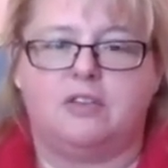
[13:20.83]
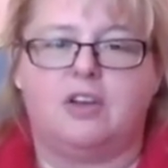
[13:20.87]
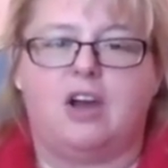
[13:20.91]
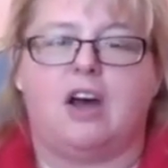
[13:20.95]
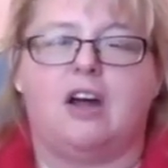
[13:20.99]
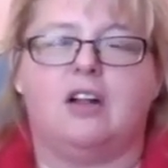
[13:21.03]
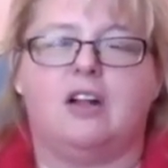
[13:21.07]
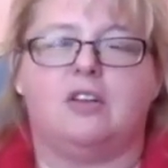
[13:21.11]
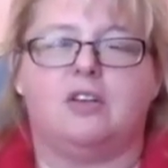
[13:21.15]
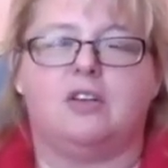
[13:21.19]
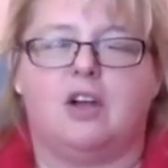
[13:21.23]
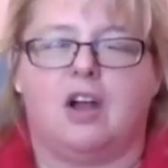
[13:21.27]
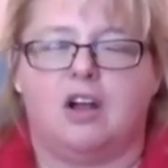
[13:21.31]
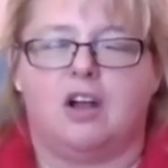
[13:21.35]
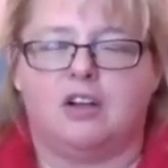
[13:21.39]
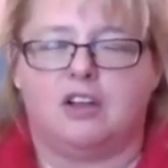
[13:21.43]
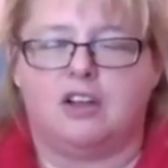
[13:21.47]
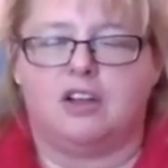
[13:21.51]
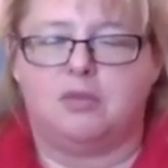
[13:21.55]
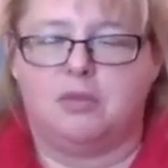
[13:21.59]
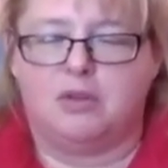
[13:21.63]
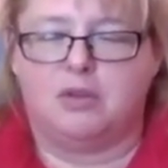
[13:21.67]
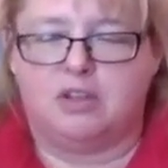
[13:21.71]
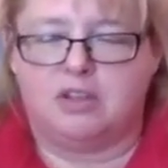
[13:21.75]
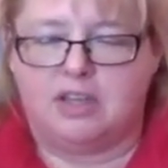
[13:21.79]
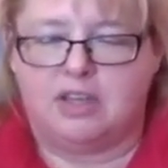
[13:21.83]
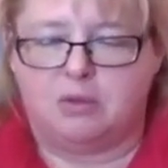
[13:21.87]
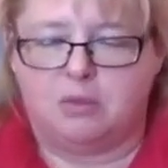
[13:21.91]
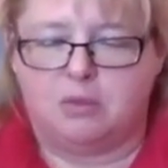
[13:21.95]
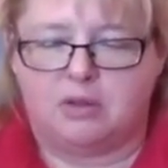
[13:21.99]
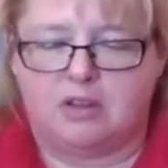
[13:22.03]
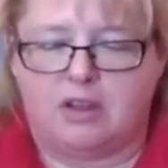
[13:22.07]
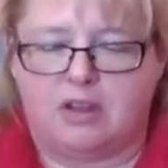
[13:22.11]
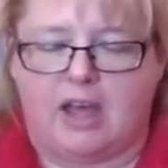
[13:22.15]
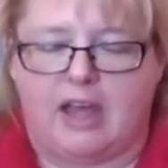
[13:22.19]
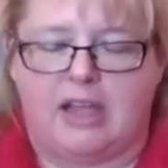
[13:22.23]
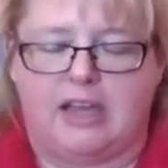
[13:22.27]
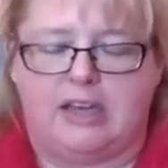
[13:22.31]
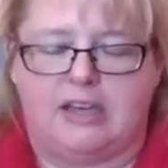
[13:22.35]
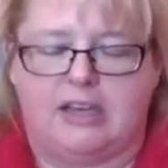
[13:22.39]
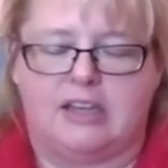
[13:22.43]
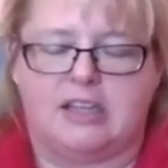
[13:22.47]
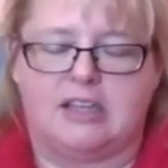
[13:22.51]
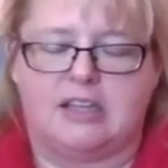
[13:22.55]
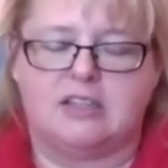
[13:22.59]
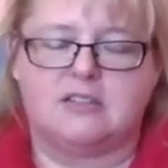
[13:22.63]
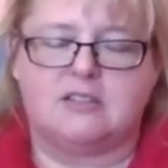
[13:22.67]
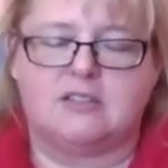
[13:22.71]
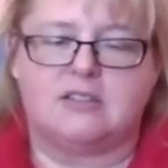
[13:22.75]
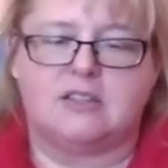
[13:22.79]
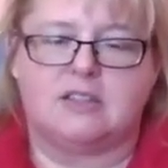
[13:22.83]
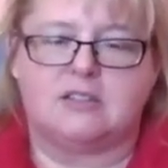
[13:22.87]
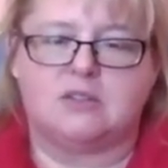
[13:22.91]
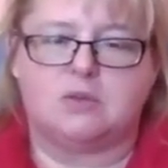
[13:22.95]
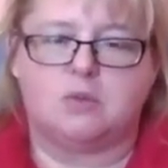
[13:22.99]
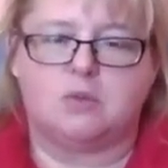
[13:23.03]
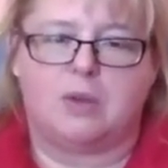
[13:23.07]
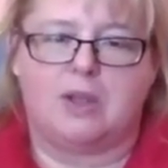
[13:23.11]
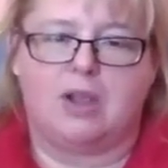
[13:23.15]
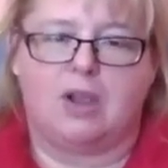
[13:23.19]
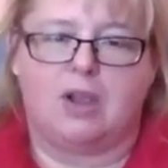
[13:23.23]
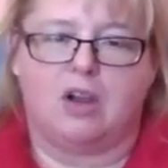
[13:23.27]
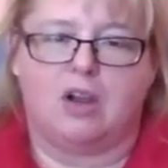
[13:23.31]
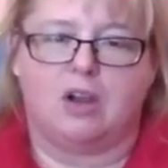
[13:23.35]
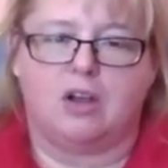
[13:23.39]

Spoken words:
Color Our Community with Kindness is we are